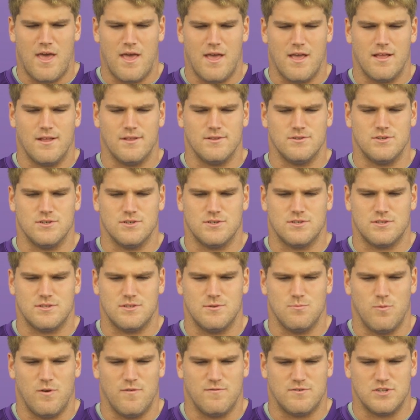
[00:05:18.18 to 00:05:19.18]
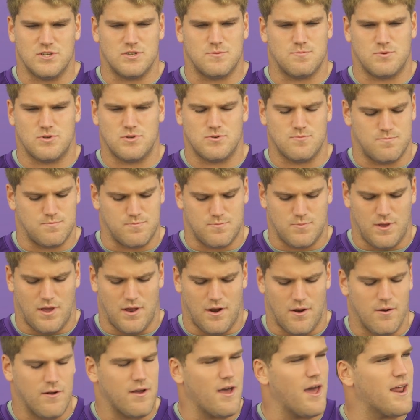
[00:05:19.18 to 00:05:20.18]
And we've
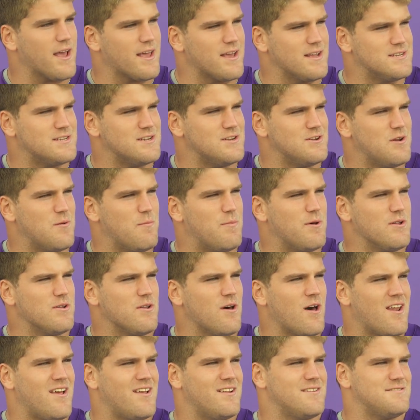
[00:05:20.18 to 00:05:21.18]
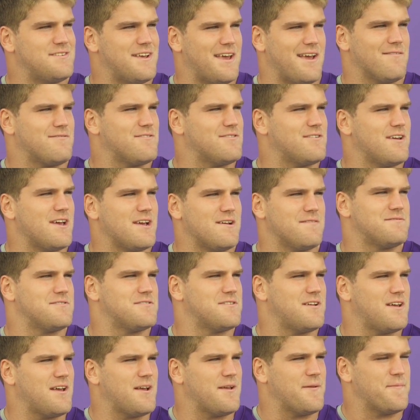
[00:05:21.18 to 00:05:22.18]
you know, got to continue to build on it day after day
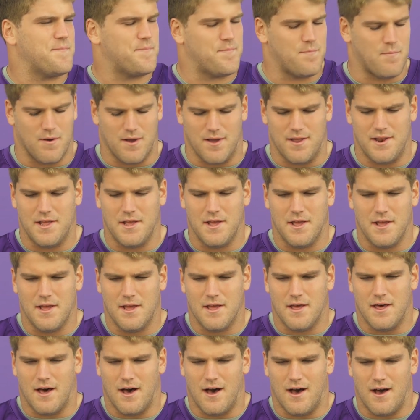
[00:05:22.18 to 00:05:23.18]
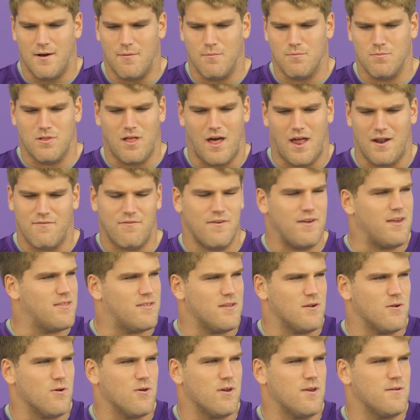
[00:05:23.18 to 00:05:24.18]
after day. But a lot of
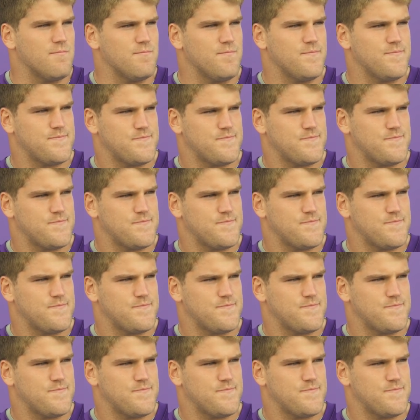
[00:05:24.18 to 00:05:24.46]
faith in Ole.